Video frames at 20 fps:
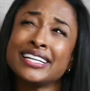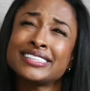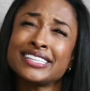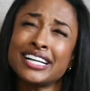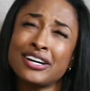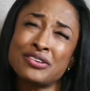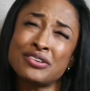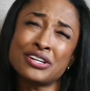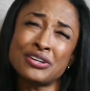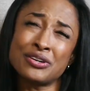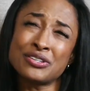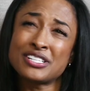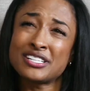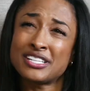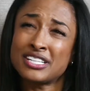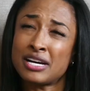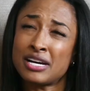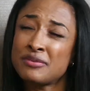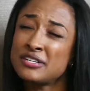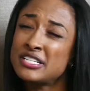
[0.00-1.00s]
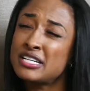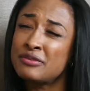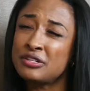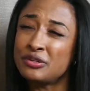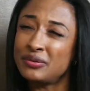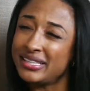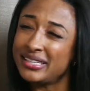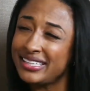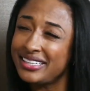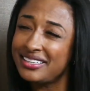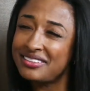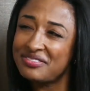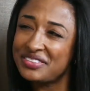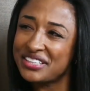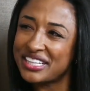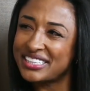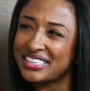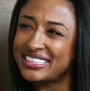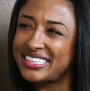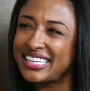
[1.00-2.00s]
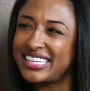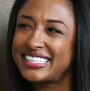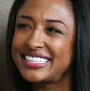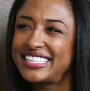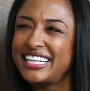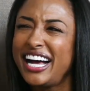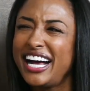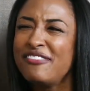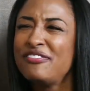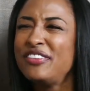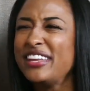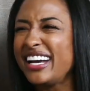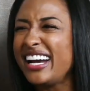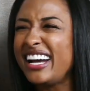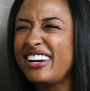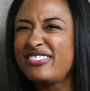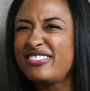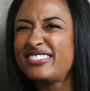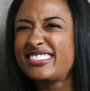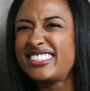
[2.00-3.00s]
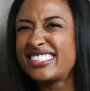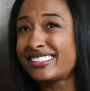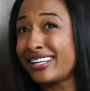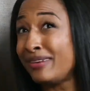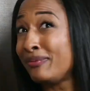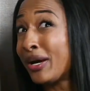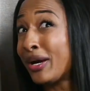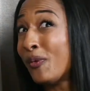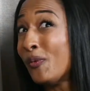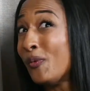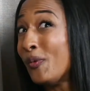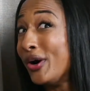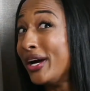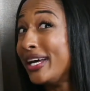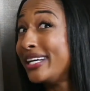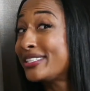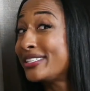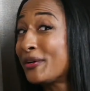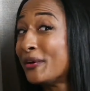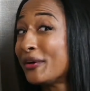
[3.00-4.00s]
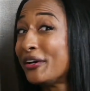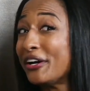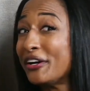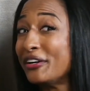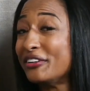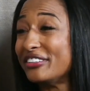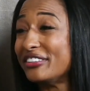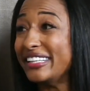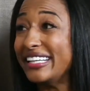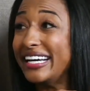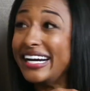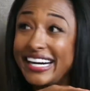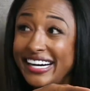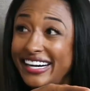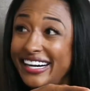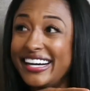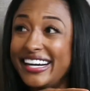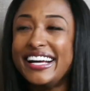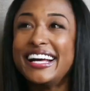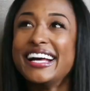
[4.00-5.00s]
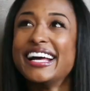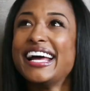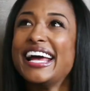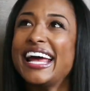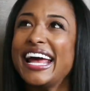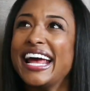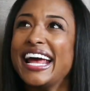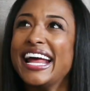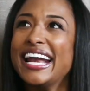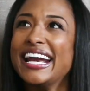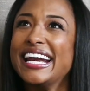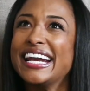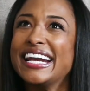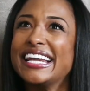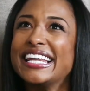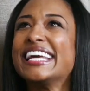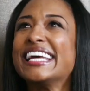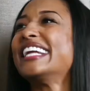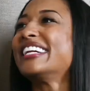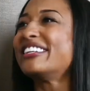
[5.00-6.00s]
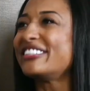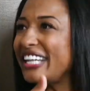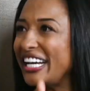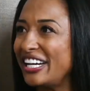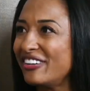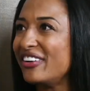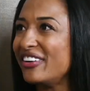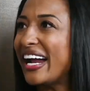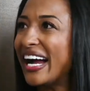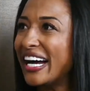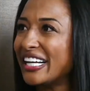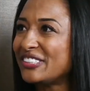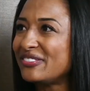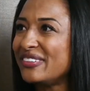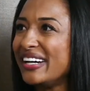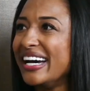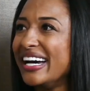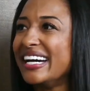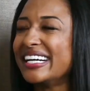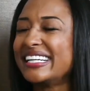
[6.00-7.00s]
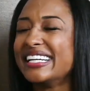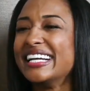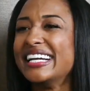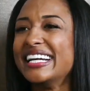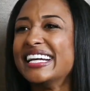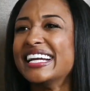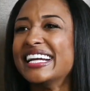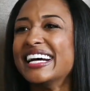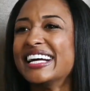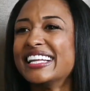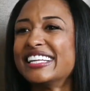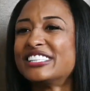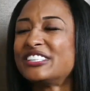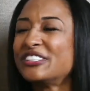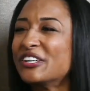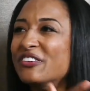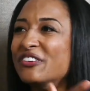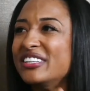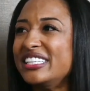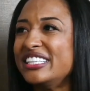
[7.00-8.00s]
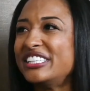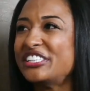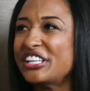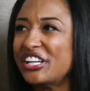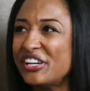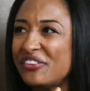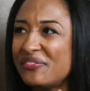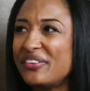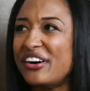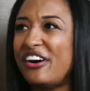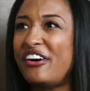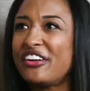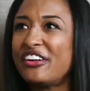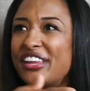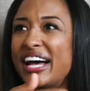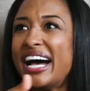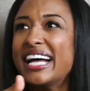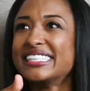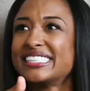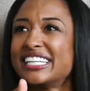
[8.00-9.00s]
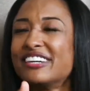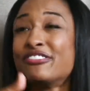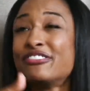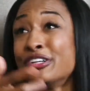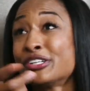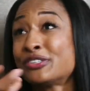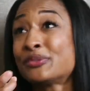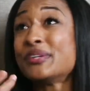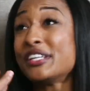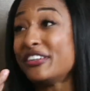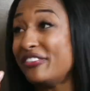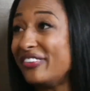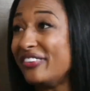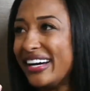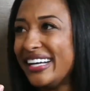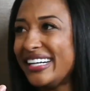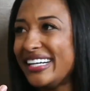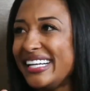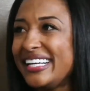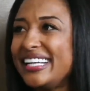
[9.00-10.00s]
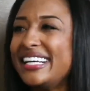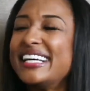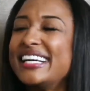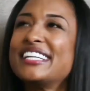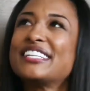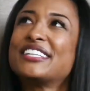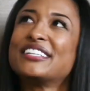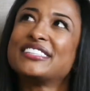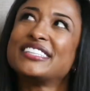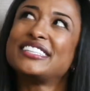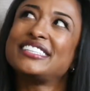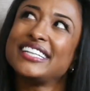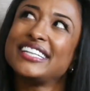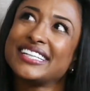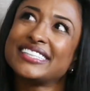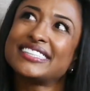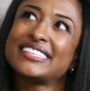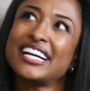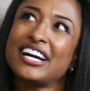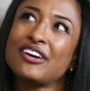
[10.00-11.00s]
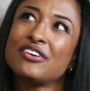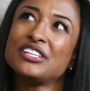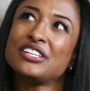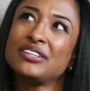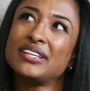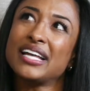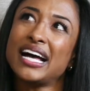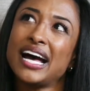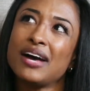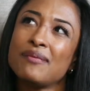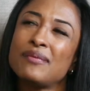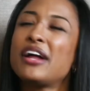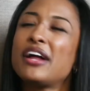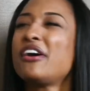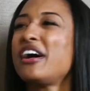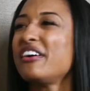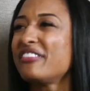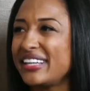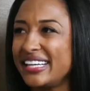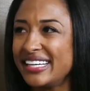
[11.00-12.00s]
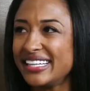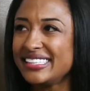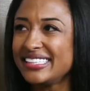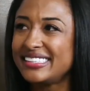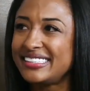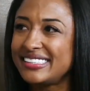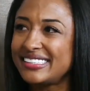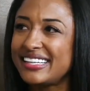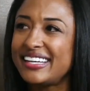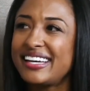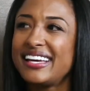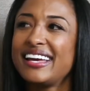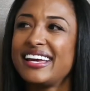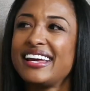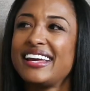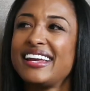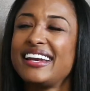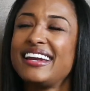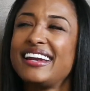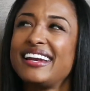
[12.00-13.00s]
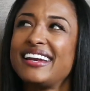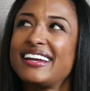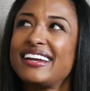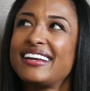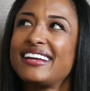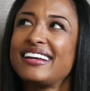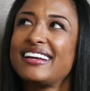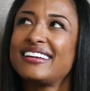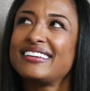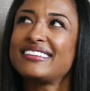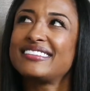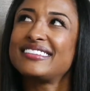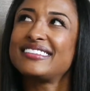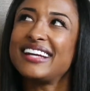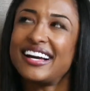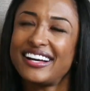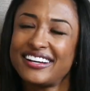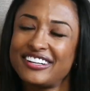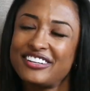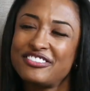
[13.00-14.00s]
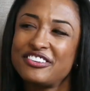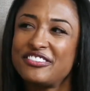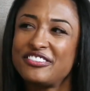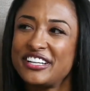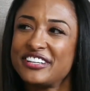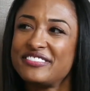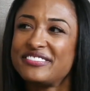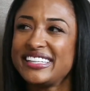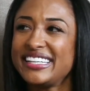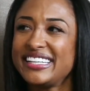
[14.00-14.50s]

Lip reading: I would go to the WWE, because it's something I'm like, what is going on over there? And the entertainment aspect and the showmanship, all of that stuff looks really fun. There's a chance that I would do that, but I'll have kids and I'll have a family.